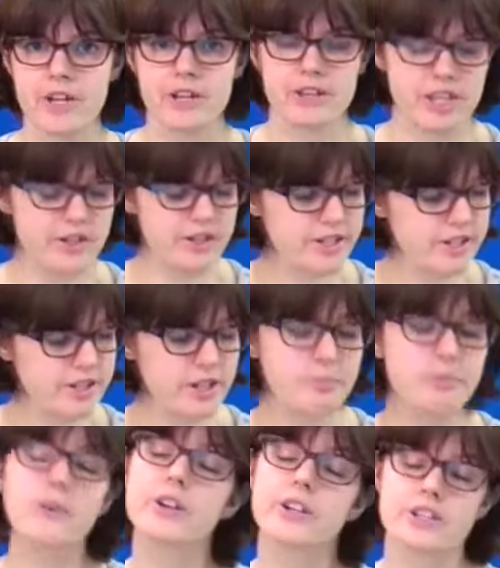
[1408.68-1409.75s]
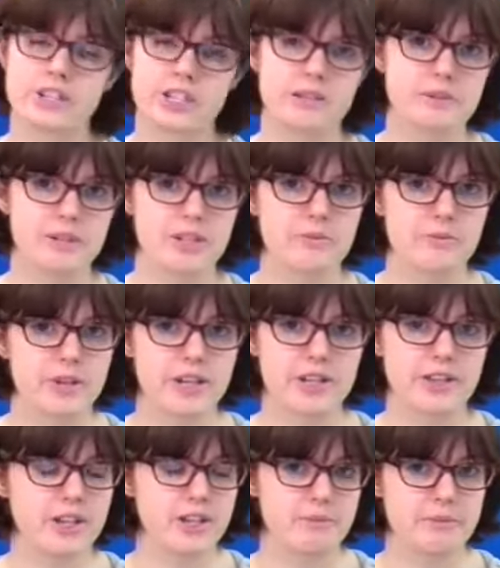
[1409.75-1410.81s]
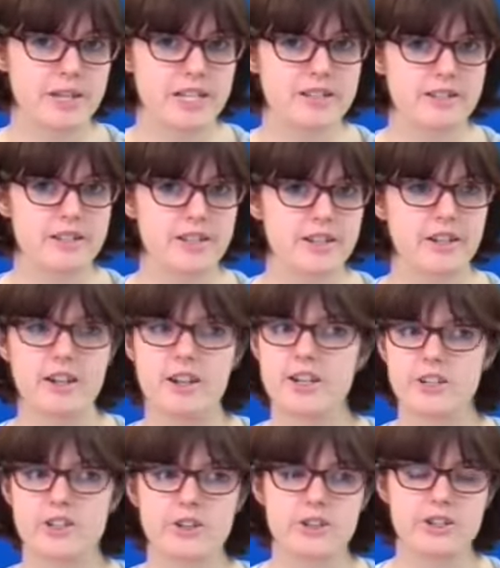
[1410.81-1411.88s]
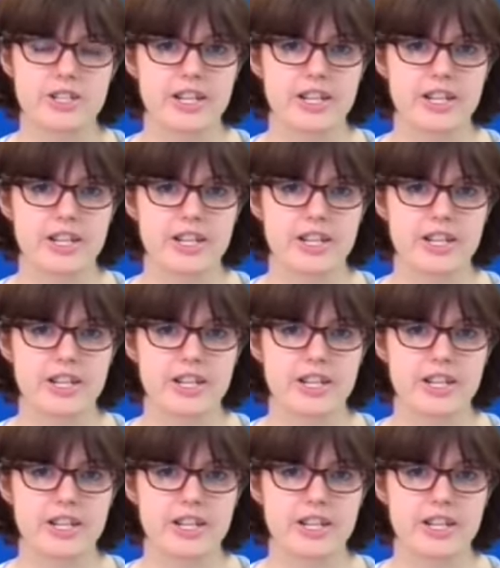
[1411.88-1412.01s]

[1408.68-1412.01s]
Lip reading: There is no point coming up with an amazing Dr.